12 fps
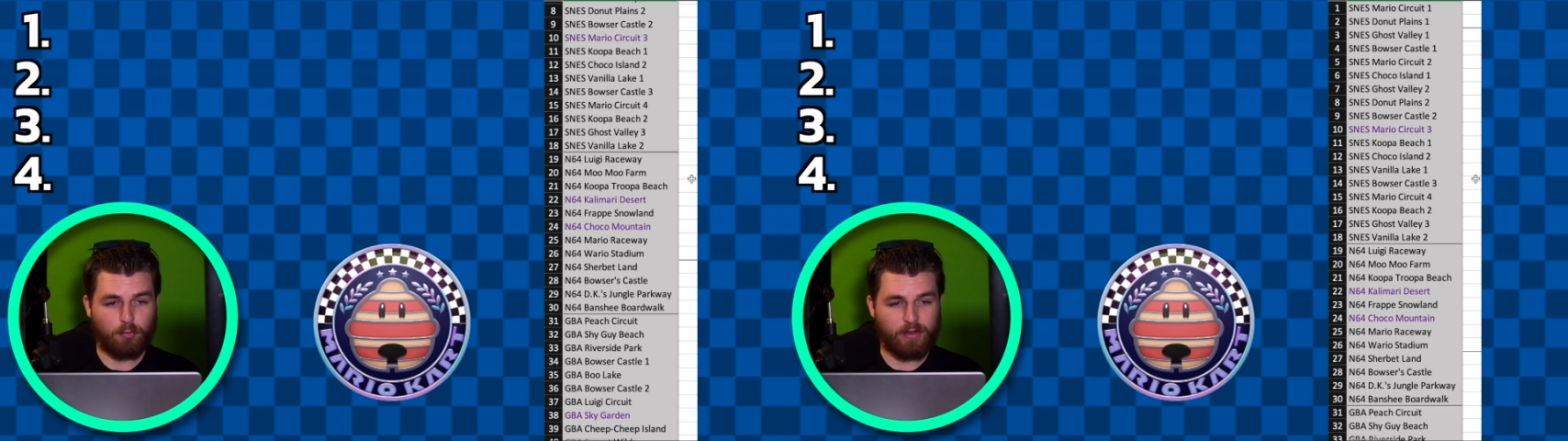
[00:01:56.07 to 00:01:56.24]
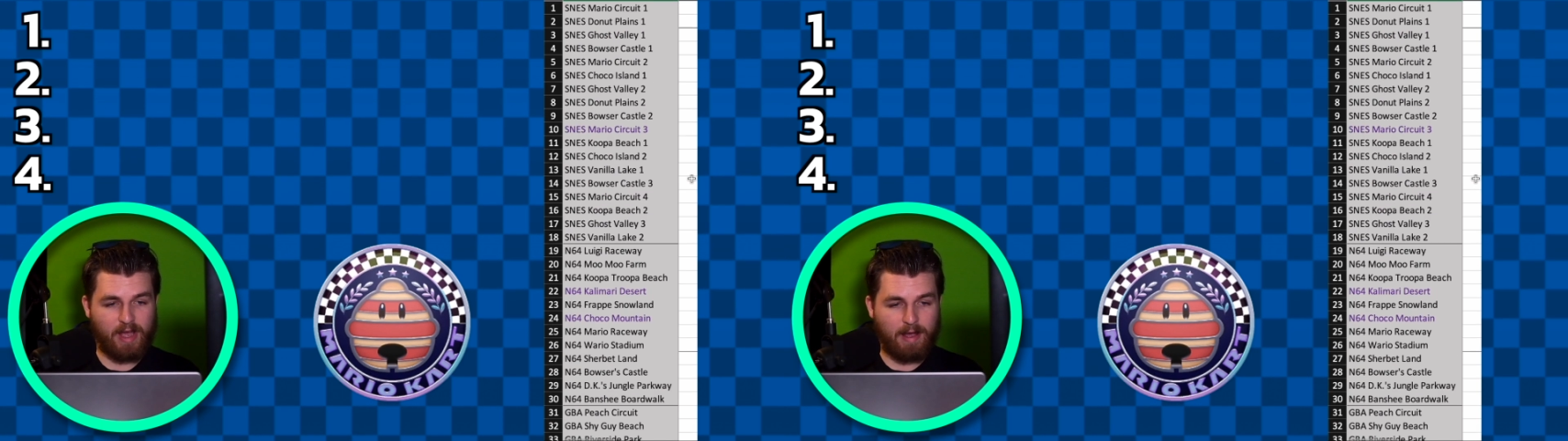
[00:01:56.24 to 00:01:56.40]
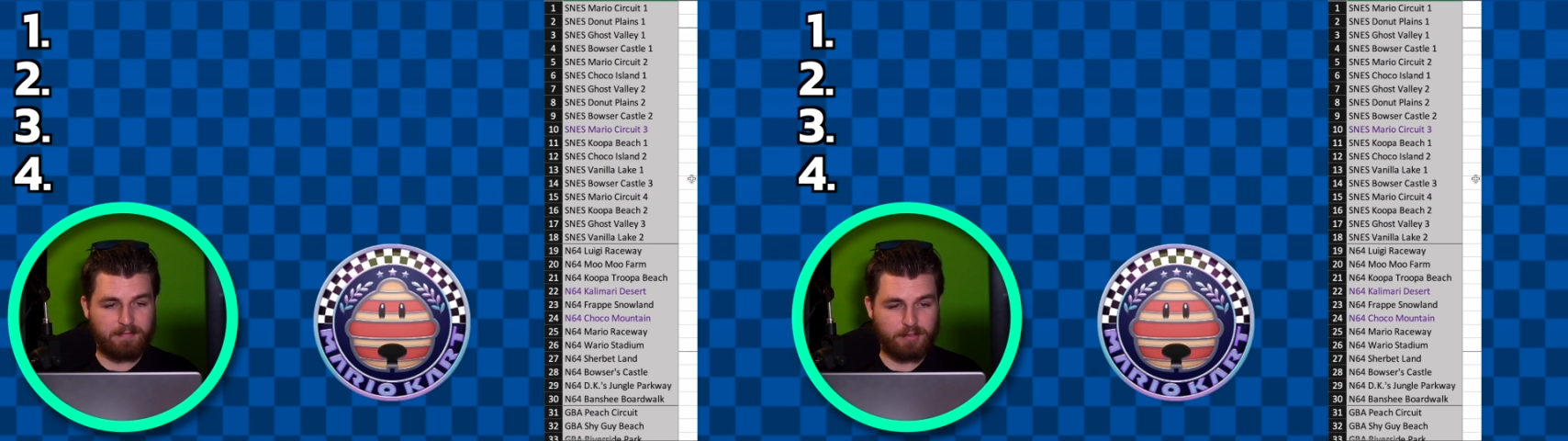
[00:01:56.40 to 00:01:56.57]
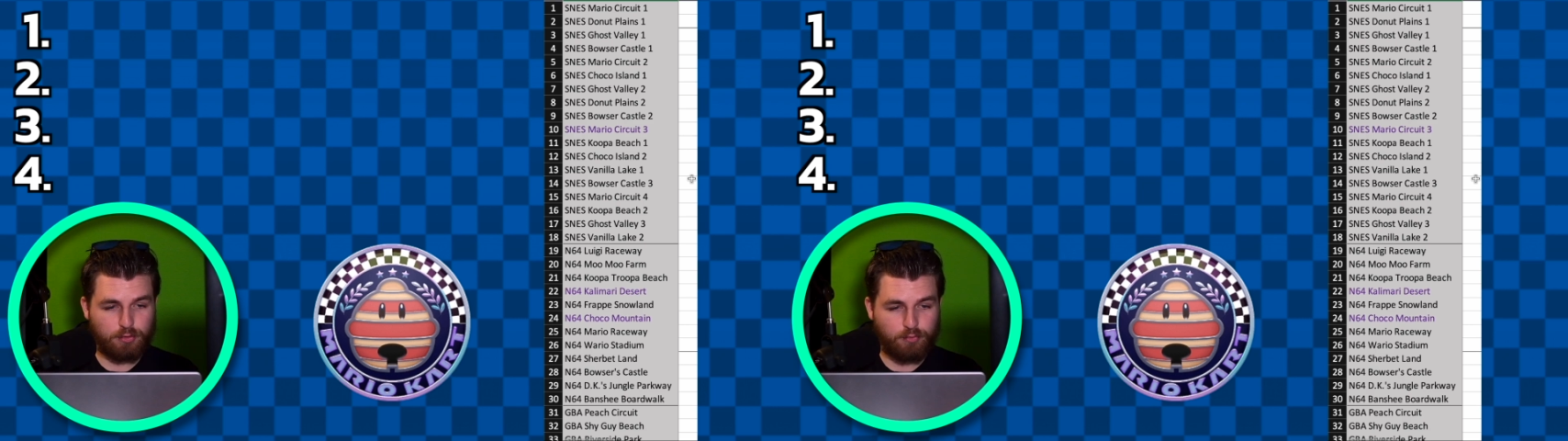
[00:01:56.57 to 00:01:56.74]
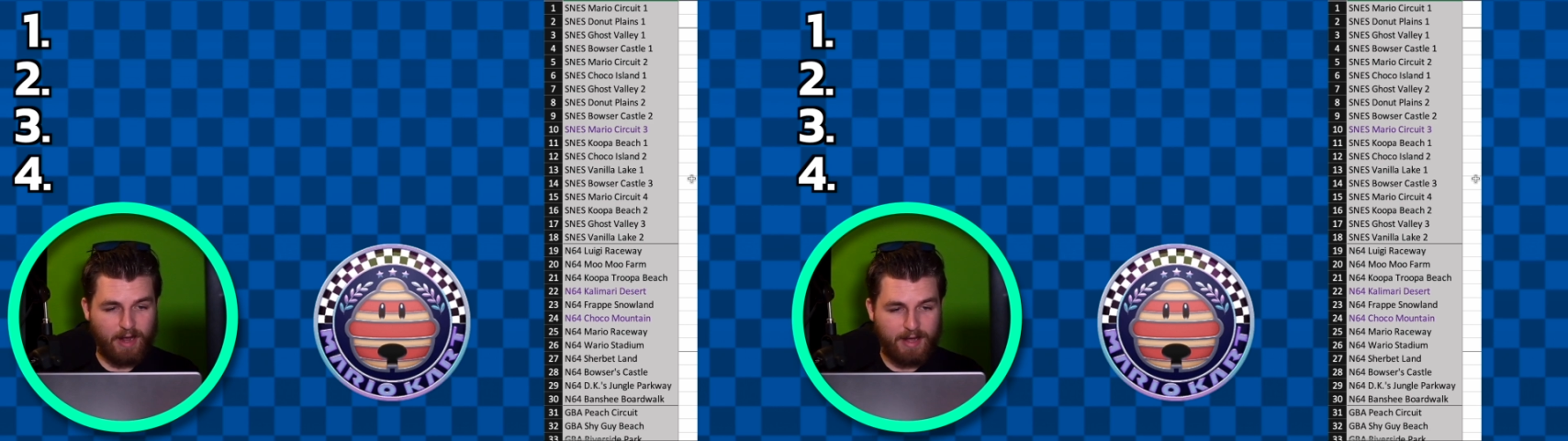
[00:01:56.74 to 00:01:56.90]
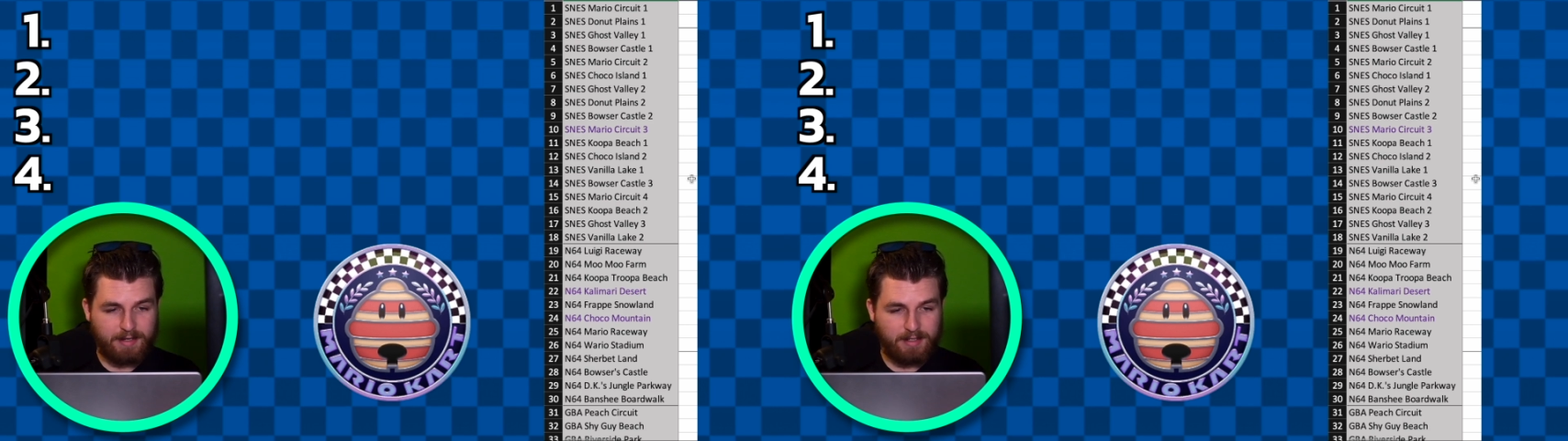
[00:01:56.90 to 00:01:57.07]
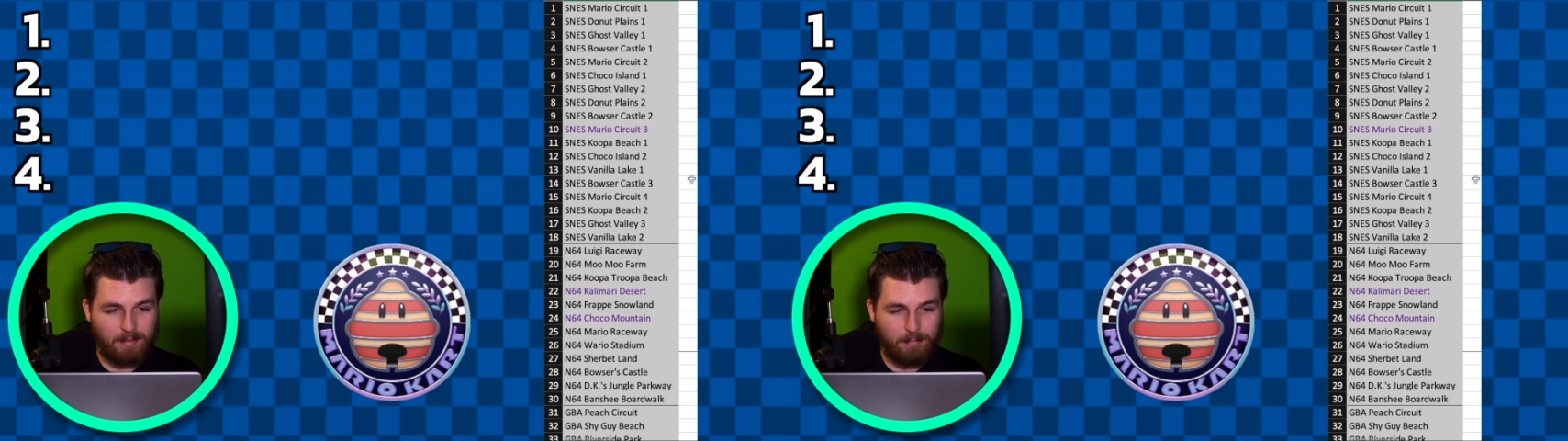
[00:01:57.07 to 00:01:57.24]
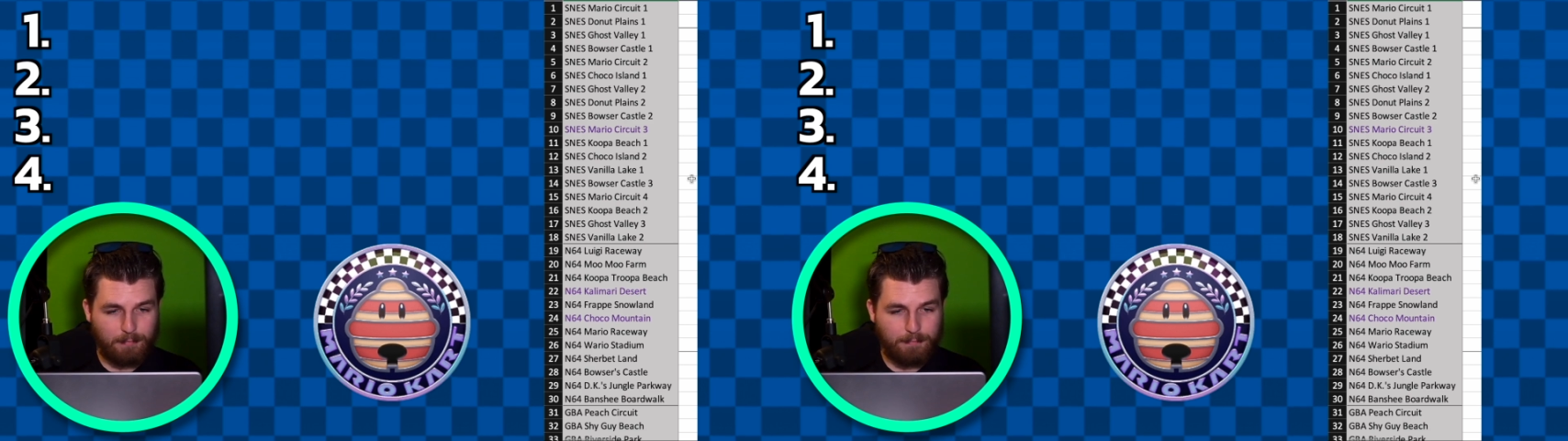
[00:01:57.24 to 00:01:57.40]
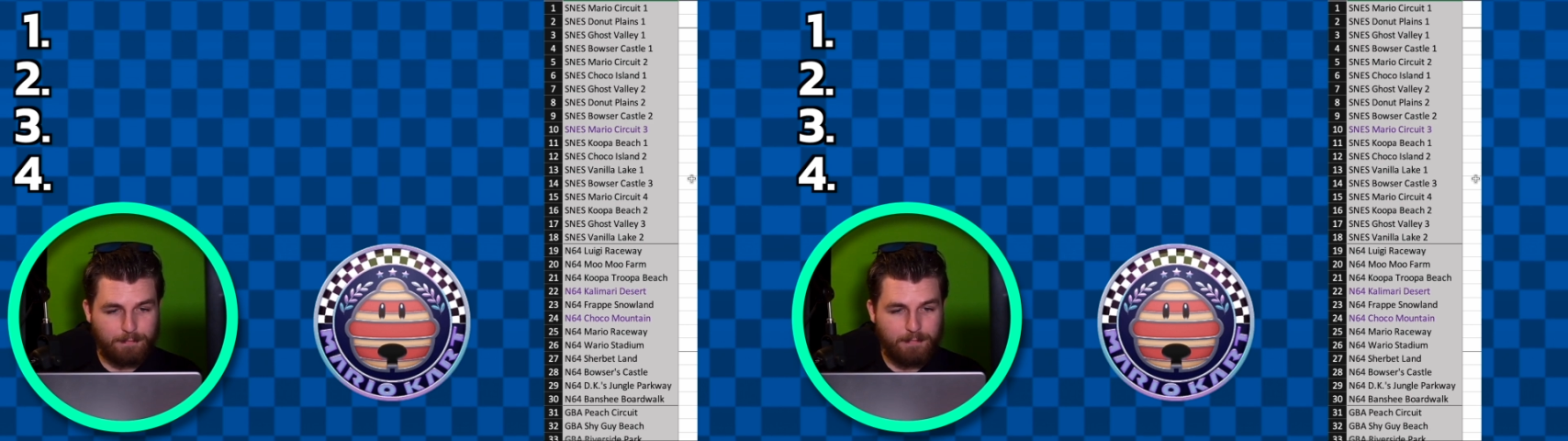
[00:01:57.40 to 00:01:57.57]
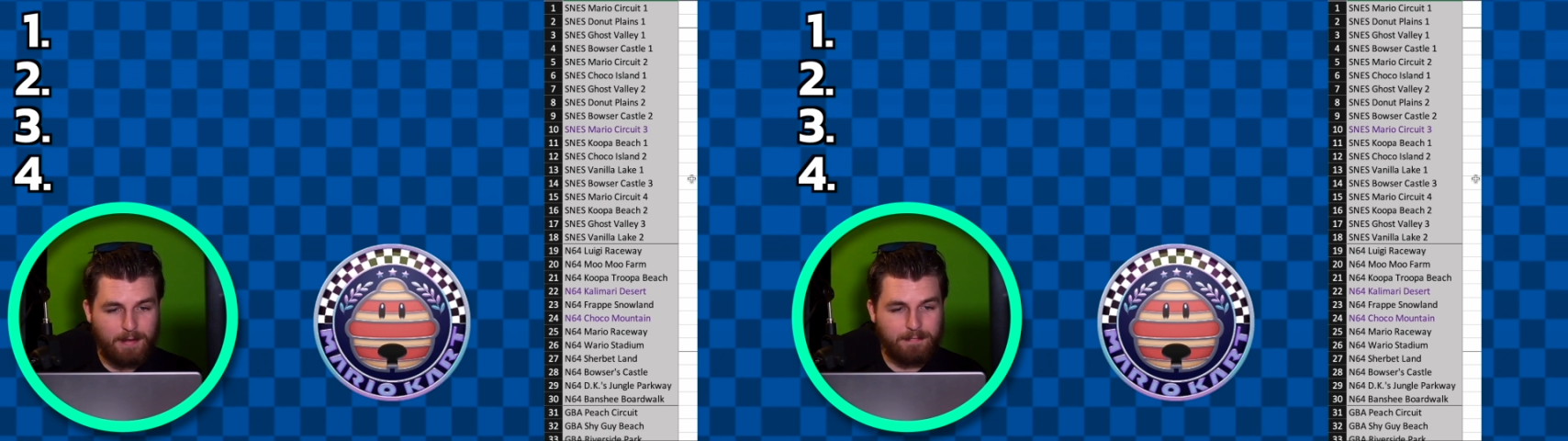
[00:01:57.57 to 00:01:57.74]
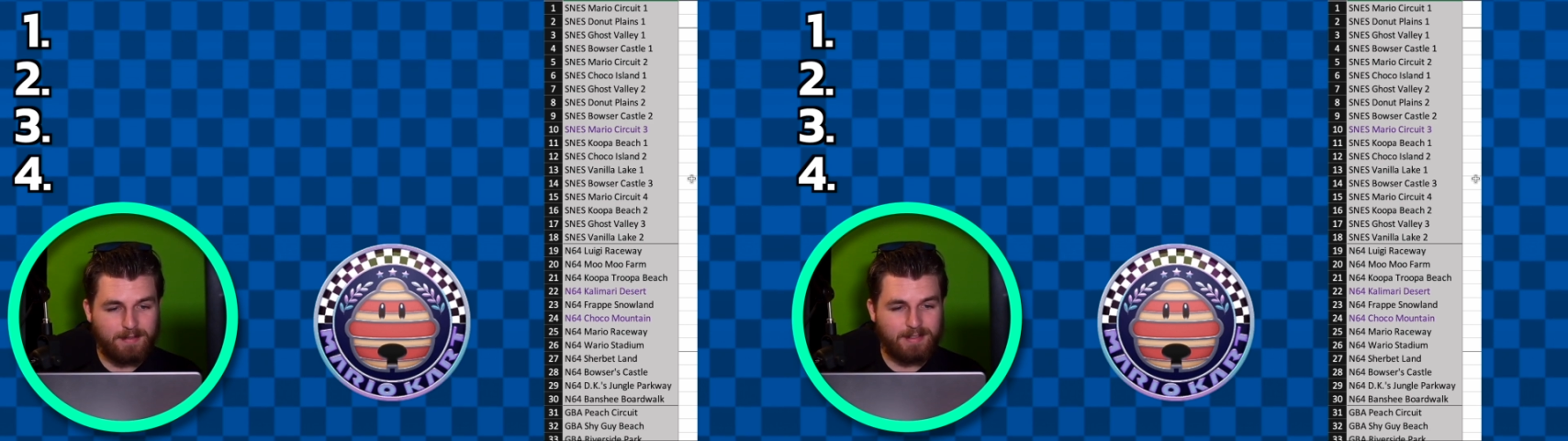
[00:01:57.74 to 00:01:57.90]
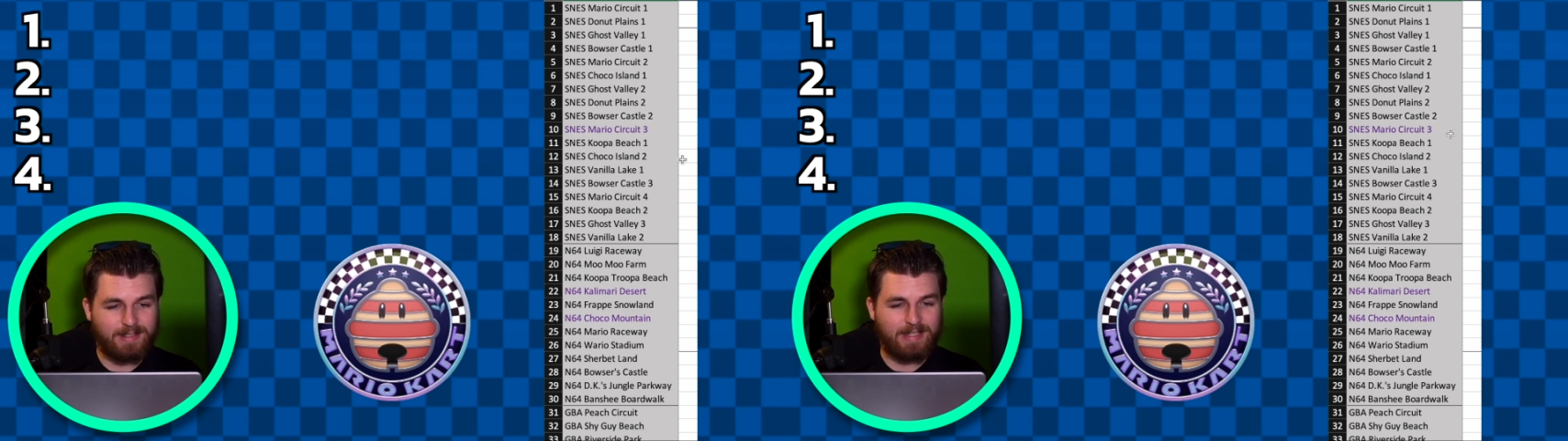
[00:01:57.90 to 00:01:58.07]
we have track number
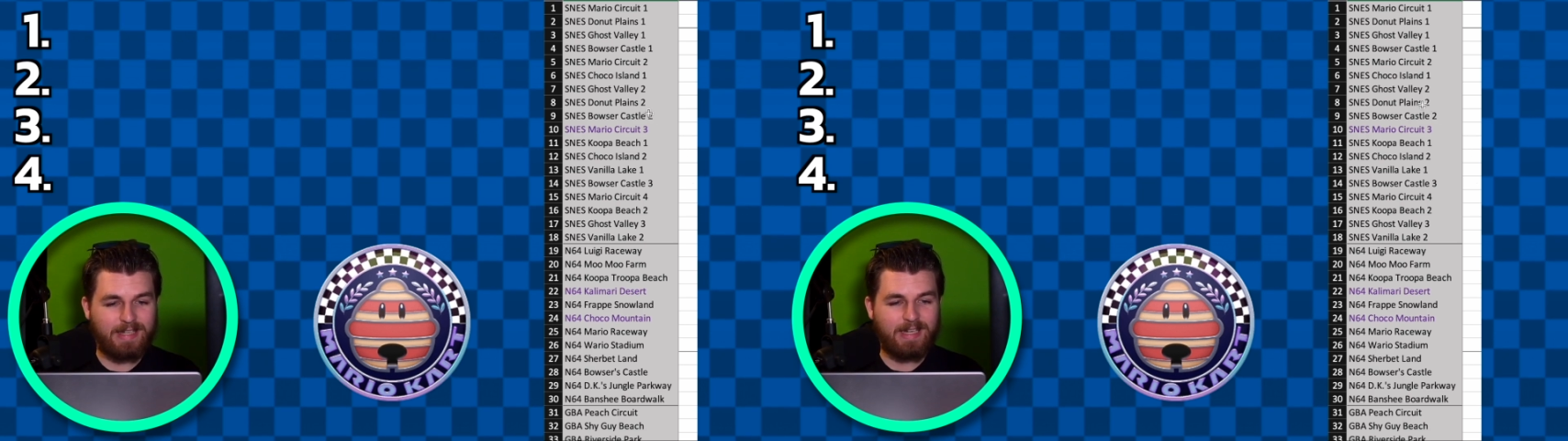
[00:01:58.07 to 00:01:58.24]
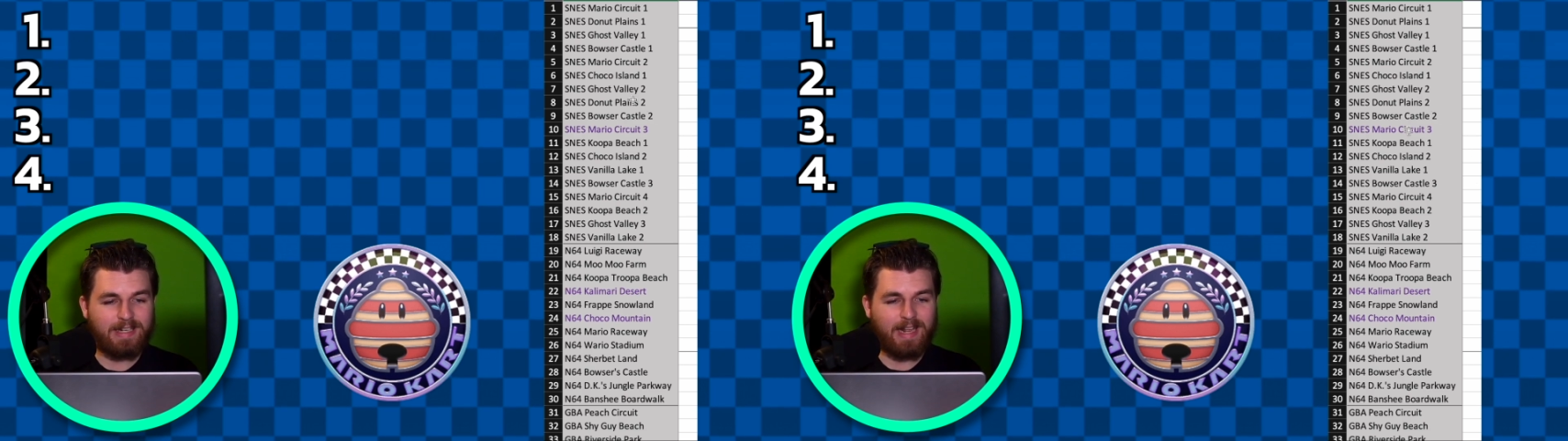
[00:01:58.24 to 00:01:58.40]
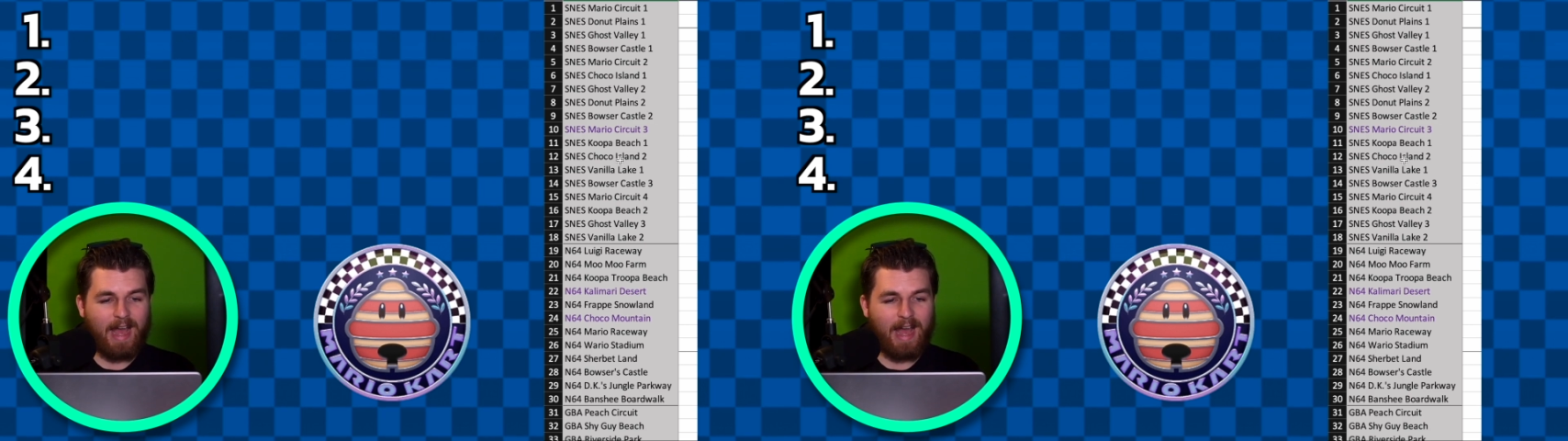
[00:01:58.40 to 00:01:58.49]
15,